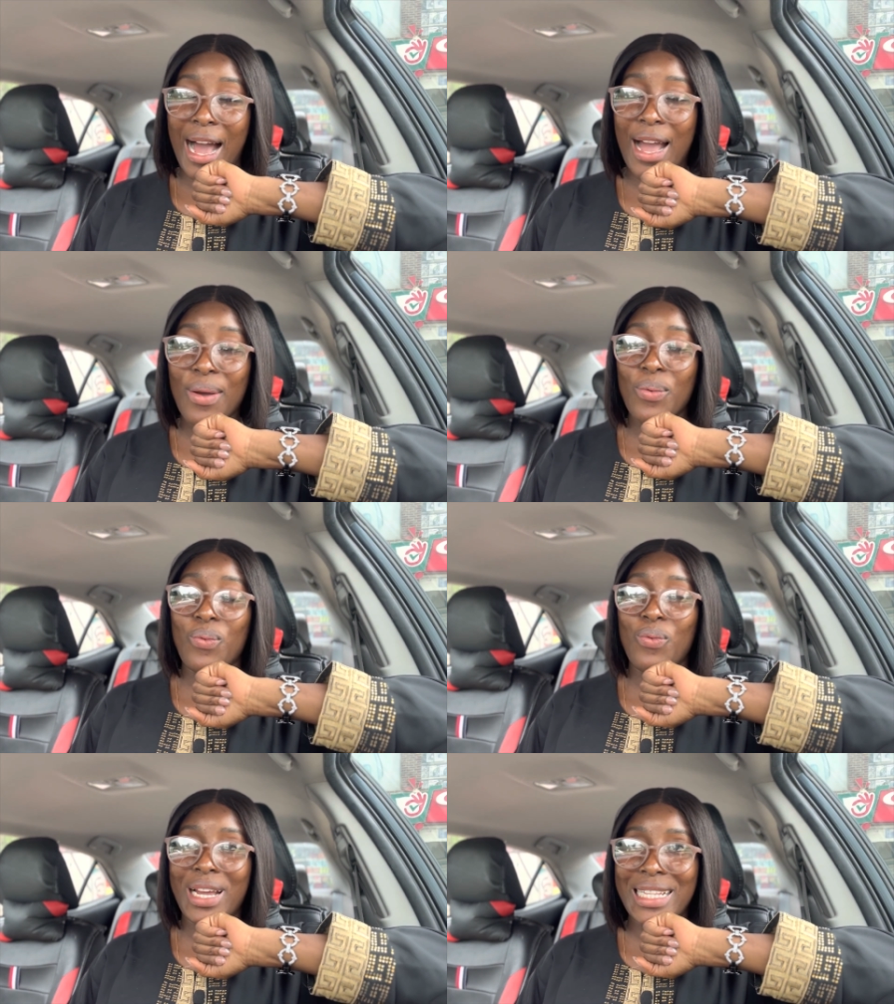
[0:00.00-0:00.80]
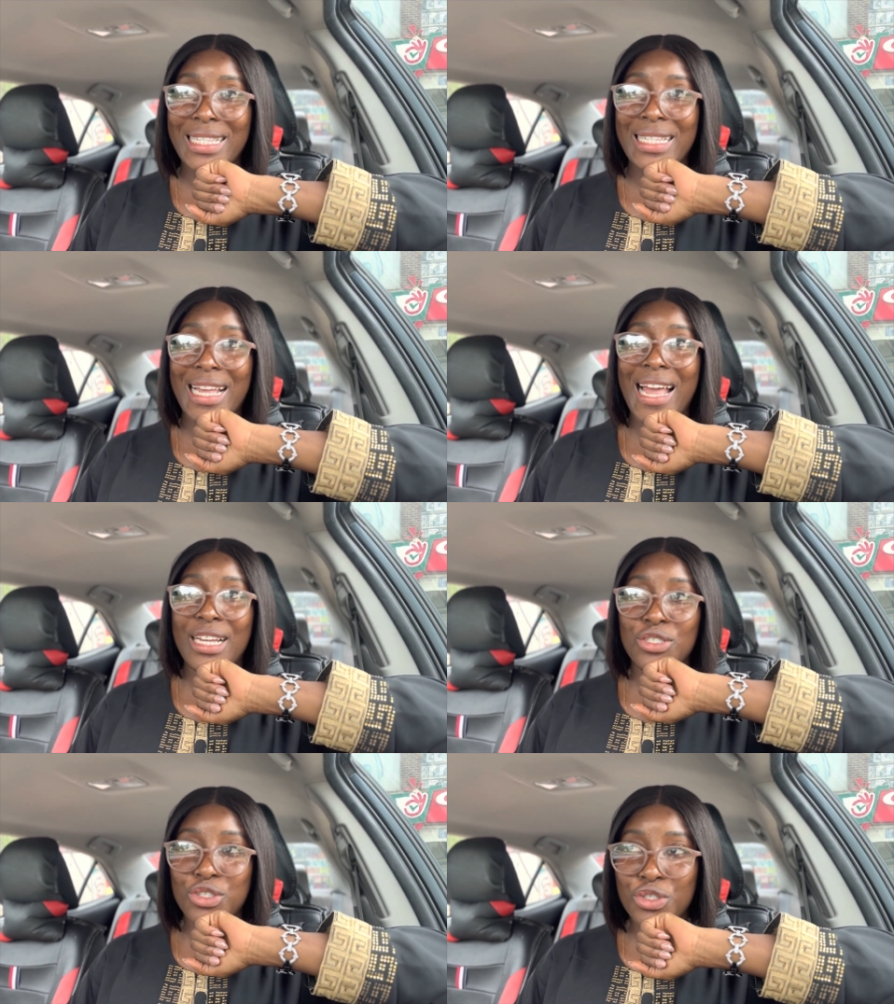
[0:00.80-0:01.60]
I went
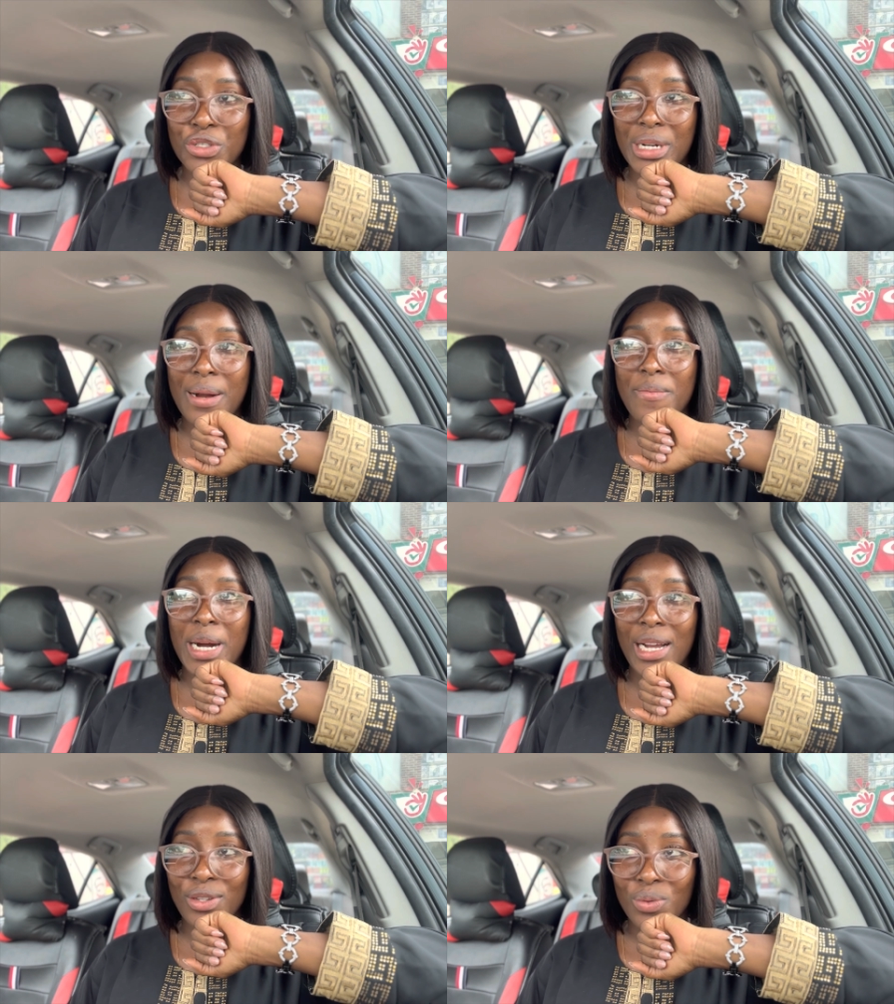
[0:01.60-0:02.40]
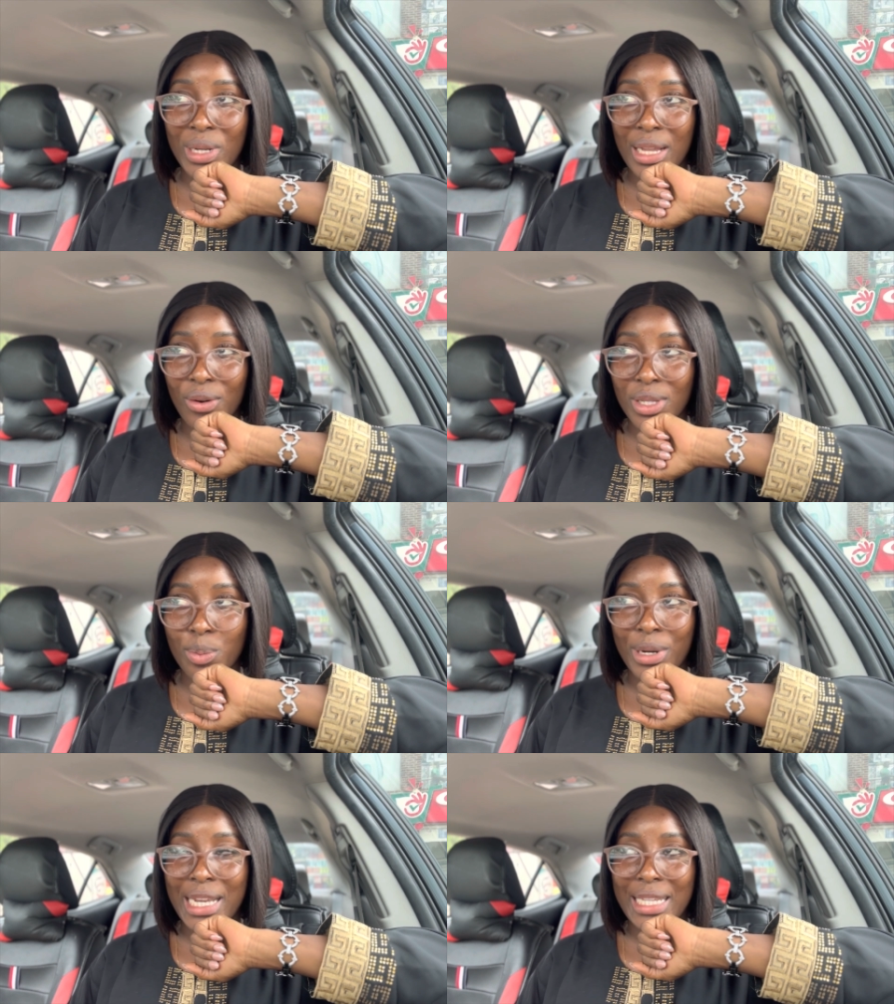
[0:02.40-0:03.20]
extra miles when I was
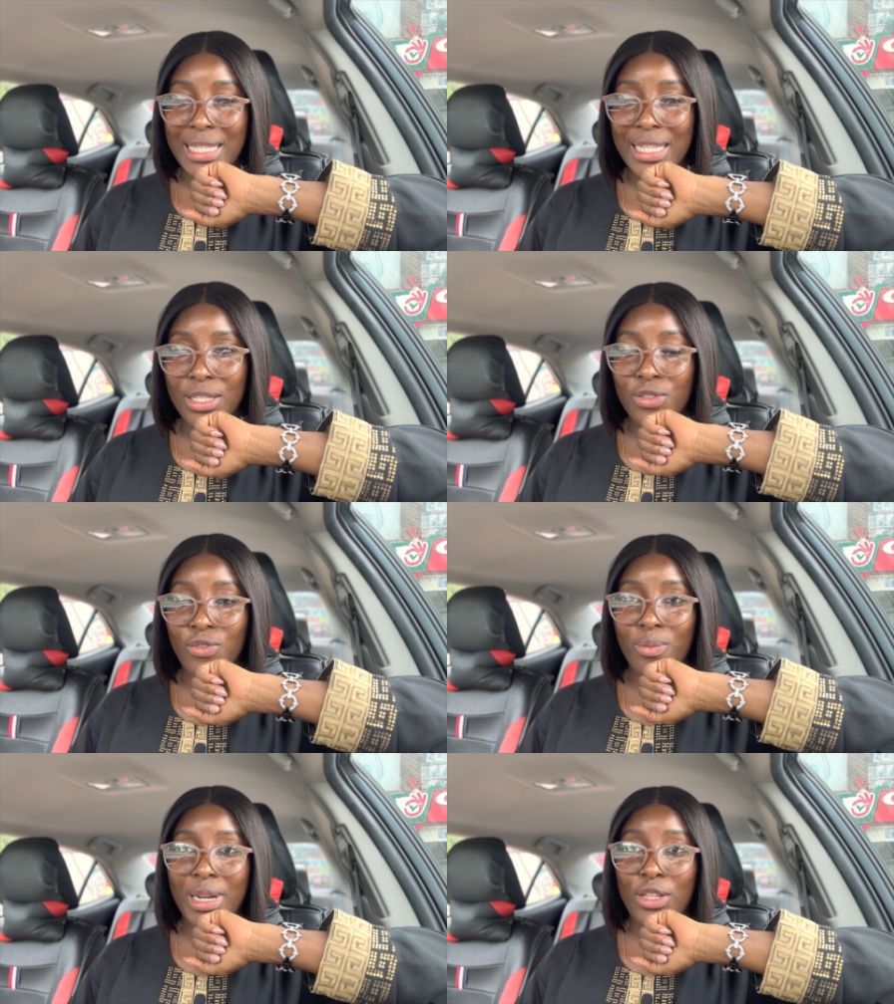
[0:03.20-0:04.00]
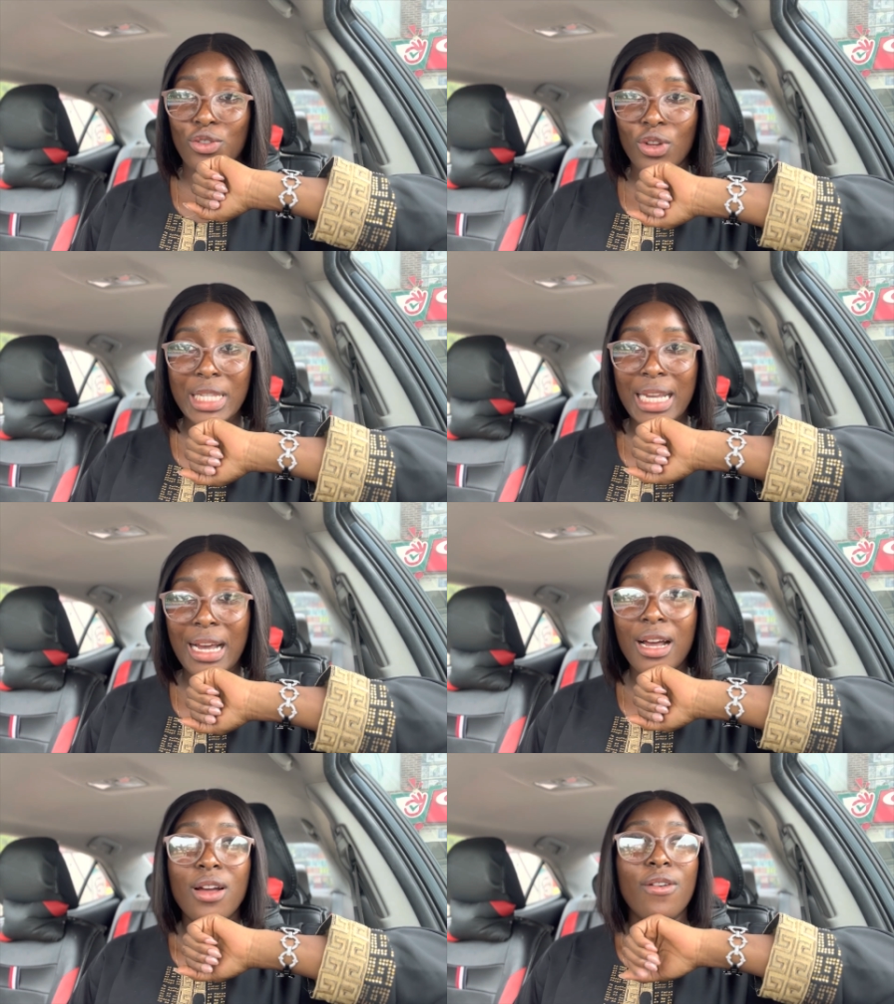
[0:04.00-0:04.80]
buying things for my daughter.